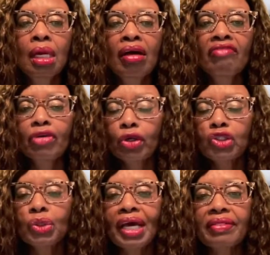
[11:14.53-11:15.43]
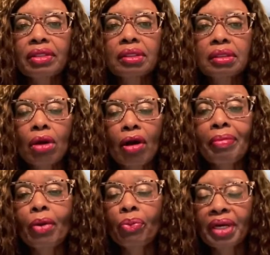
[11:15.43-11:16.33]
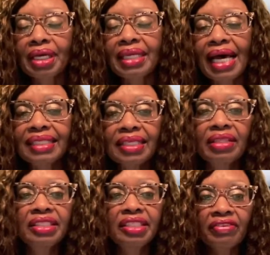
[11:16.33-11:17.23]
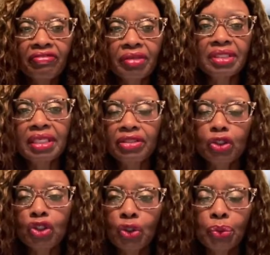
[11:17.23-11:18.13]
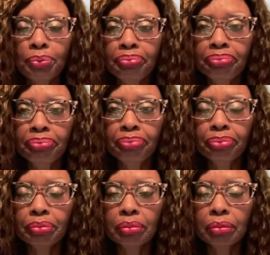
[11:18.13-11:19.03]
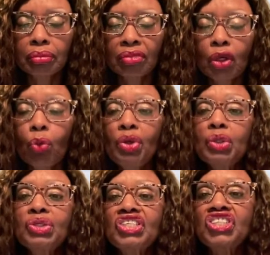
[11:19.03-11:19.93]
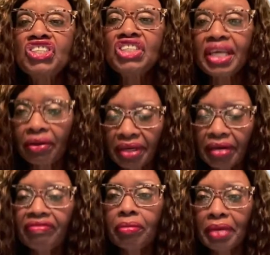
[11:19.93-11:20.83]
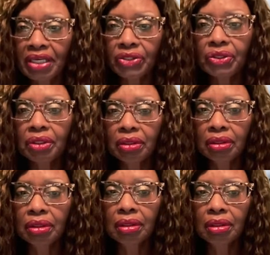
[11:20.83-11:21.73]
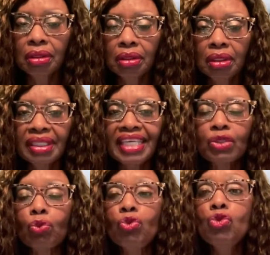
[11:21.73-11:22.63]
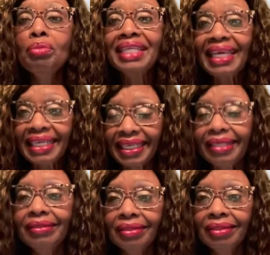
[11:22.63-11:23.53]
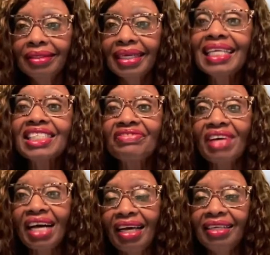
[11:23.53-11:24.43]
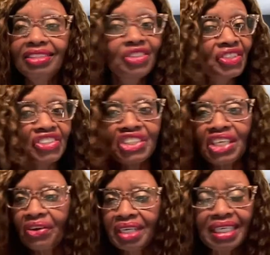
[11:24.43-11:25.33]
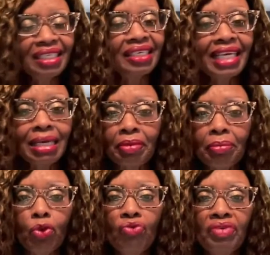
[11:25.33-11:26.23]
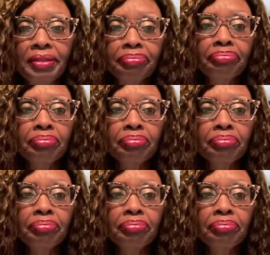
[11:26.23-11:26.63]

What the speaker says: First, you have to start by recognizing the difference in the two. When you just share information, that's ruminating, and that's fine. You're just sharing and you keep it moving.